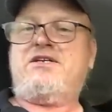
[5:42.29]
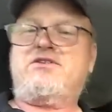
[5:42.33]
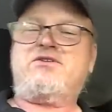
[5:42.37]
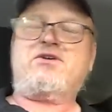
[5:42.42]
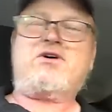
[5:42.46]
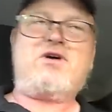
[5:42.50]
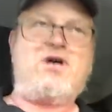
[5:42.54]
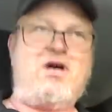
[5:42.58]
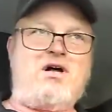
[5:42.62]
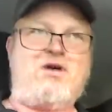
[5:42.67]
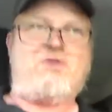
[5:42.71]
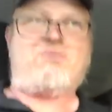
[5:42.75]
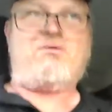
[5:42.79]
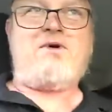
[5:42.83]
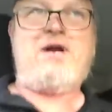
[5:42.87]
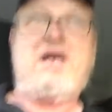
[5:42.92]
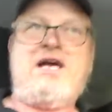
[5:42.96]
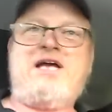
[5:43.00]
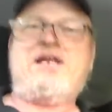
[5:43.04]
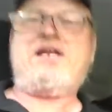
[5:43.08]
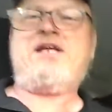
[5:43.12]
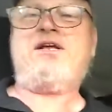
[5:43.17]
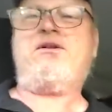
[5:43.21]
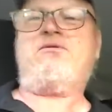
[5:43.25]
So I call
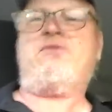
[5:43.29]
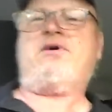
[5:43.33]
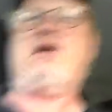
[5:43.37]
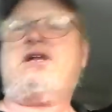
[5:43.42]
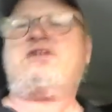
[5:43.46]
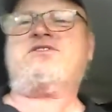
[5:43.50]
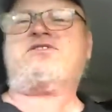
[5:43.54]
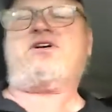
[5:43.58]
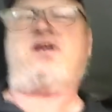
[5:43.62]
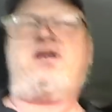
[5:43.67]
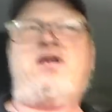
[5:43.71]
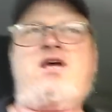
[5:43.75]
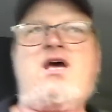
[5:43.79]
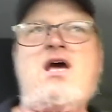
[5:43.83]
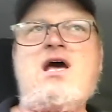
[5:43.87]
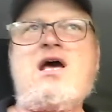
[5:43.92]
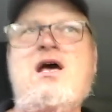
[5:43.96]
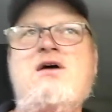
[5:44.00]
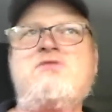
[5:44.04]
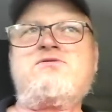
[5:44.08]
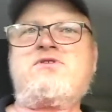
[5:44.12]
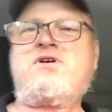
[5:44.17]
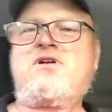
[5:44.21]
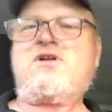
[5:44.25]
Randy, and Randy's like, yeah,
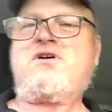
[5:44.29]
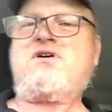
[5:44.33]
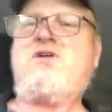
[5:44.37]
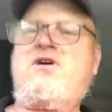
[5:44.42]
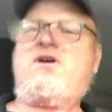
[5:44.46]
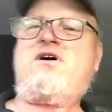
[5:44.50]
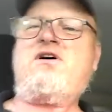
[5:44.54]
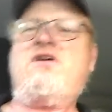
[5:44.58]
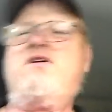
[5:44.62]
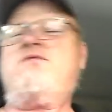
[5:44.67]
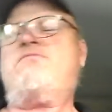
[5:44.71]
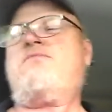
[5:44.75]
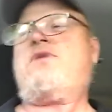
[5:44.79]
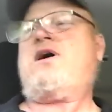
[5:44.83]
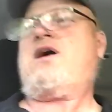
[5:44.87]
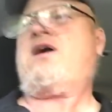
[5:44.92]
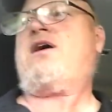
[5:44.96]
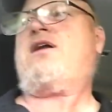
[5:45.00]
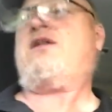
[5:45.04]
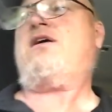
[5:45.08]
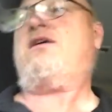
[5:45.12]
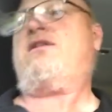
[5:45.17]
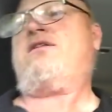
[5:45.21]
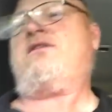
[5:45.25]
I was going to call you
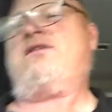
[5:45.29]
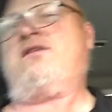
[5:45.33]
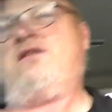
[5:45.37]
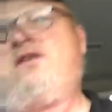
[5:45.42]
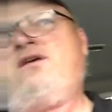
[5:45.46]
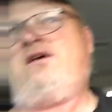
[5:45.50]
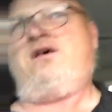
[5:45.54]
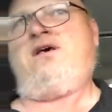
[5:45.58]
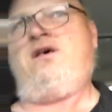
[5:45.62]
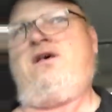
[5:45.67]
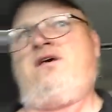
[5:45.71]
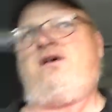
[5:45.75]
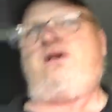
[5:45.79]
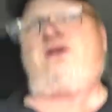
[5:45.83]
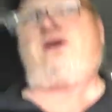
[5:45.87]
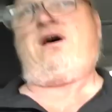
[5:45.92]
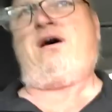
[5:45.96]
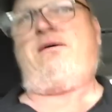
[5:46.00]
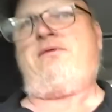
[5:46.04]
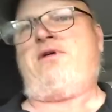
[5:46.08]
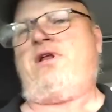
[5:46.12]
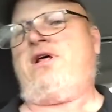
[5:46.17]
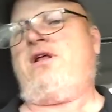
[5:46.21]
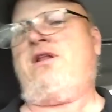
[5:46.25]
about it. And,
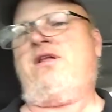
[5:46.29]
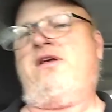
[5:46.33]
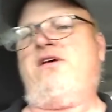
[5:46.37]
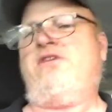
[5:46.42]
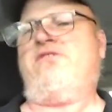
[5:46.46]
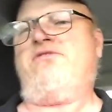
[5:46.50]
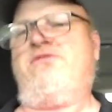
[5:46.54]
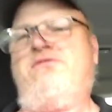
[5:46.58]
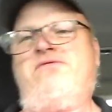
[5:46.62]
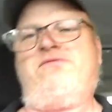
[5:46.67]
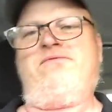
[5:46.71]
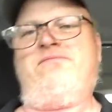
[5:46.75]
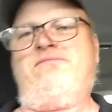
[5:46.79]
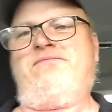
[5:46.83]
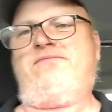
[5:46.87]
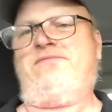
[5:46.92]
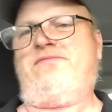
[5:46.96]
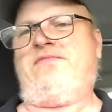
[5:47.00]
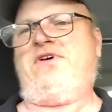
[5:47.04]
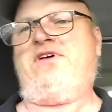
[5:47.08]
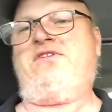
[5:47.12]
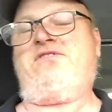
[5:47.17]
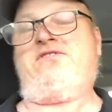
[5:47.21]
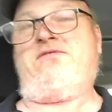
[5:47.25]
I mean,
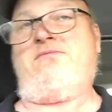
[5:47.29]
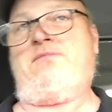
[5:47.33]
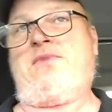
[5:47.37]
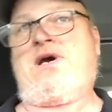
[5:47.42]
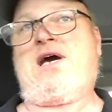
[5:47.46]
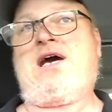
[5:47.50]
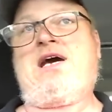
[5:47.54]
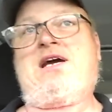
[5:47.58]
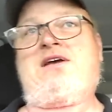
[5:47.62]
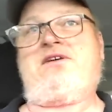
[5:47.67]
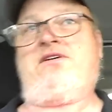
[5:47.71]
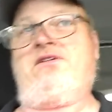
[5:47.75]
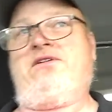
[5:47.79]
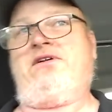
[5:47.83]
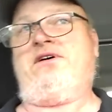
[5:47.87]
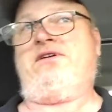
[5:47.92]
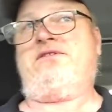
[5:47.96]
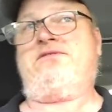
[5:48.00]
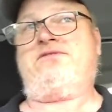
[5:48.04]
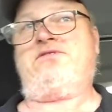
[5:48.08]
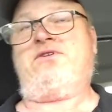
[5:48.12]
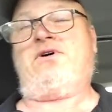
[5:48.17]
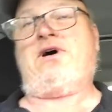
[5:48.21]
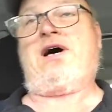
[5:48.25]
it's immaculate.
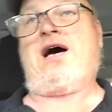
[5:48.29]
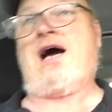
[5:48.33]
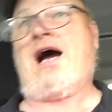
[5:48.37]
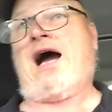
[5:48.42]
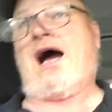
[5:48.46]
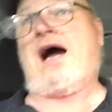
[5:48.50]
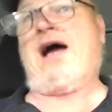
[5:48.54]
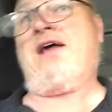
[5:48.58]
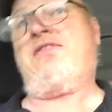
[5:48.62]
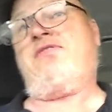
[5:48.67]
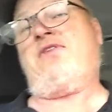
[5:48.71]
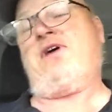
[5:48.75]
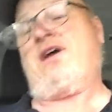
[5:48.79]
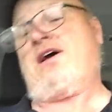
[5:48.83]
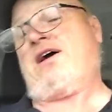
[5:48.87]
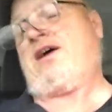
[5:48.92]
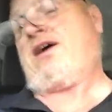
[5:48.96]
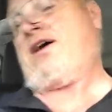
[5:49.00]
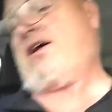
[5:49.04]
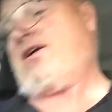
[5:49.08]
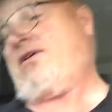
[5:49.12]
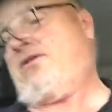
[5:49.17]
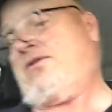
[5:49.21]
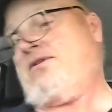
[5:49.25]
So I think I
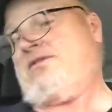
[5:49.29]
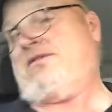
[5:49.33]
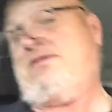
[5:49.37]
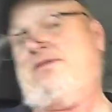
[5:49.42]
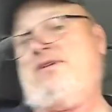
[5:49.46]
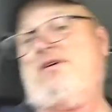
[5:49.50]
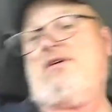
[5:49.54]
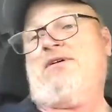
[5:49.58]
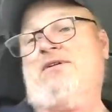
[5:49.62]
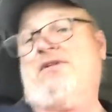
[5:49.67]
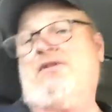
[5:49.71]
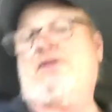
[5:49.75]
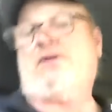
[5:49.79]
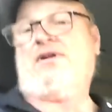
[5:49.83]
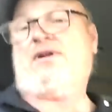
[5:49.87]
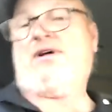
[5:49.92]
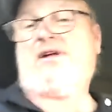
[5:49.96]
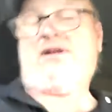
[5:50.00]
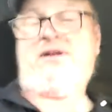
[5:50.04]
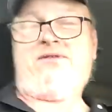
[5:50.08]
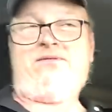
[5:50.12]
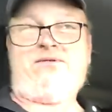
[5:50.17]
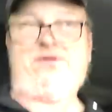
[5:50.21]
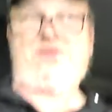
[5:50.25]
got a good deal.
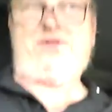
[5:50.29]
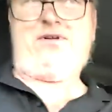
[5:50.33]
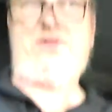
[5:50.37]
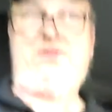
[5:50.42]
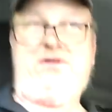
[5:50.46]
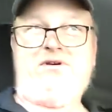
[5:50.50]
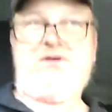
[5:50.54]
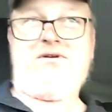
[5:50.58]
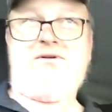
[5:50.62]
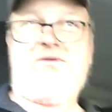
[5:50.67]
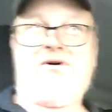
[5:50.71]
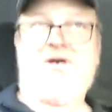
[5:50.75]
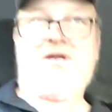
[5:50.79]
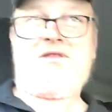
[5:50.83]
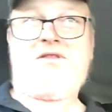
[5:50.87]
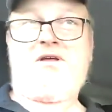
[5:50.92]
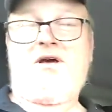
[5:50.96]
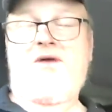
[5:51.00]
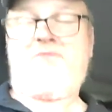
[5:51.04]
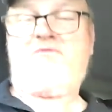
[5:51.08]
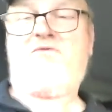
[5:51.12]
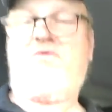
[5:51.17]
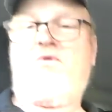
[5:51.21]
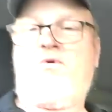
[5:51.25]
I really do. I
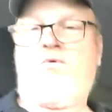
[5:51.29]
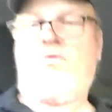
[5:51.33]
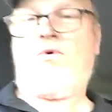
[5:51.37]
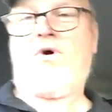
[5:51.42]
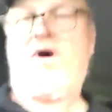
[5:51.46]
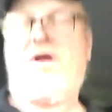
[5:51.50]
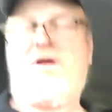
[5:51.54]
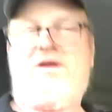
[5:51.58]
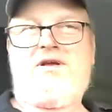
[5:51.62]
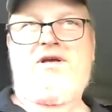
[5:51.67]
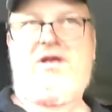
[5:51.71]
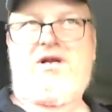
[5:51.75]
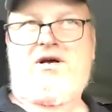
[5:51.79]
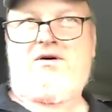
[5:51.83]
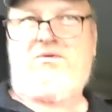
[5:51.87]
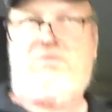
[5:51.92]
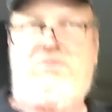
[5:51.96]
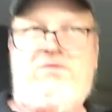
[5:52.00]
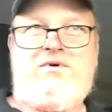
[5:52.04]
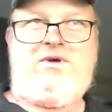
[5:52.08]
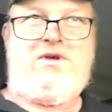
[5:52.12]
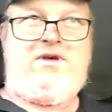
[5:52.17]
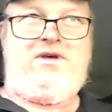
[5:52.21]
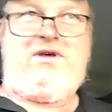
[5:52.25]
think for what
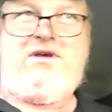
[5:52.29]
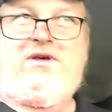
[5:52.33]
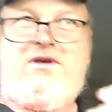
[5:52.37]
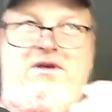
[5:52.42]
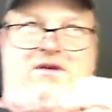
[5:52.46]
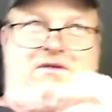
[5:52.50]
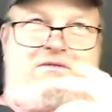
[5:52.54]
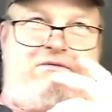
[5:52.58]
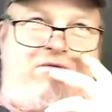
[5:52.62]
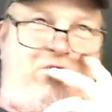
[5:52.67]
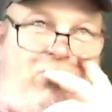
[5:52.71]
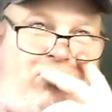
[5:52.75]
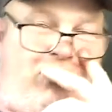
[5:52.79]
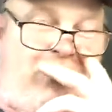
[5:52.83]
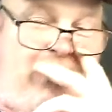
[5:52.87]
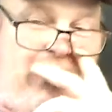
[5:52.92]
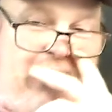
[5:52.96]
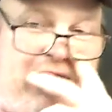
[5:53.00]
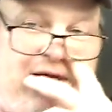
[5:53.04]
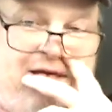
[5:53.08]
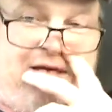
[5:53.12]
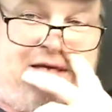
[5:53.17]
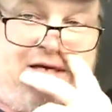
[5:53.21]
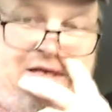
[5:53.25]
it
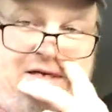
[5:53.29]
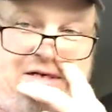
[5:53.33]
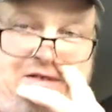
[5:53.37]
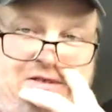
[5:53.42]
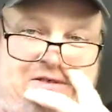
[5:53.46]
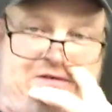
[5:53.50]
is.